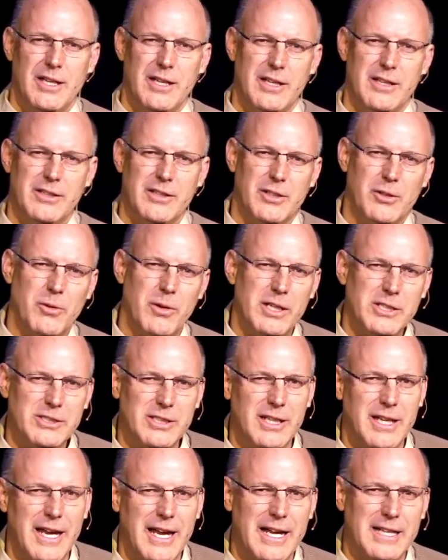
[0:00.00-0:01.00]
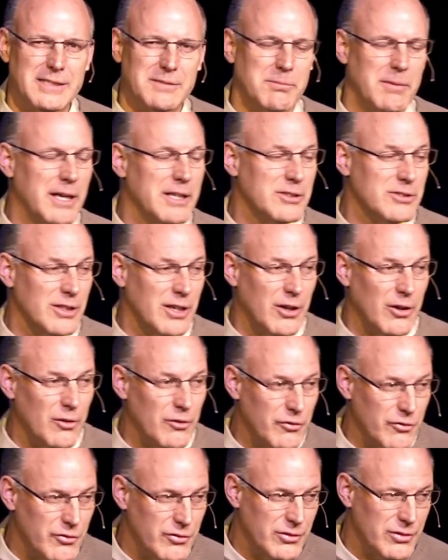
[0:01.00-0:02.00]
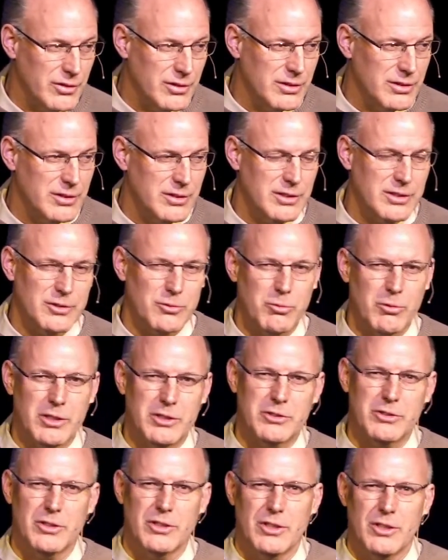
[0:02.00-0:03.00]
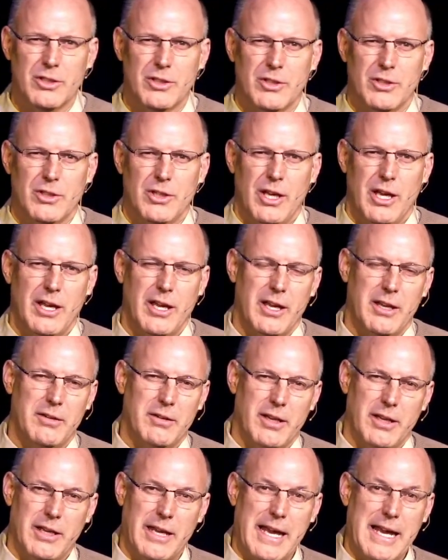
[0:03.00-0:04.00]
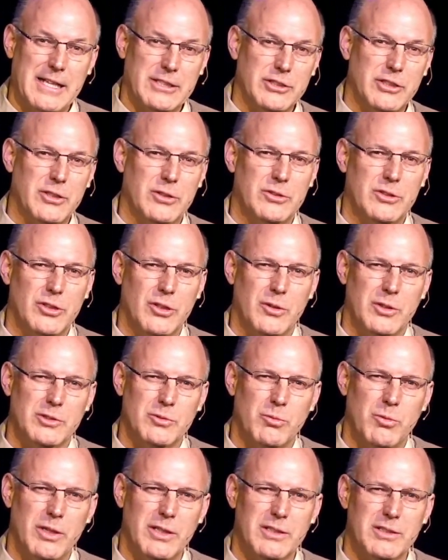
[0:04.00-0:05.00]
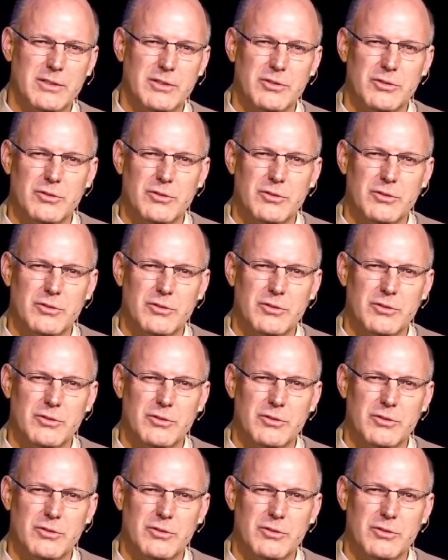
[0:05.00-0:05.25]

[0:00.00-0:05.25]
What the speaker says: And the question I ask myself is and I ask you too, is what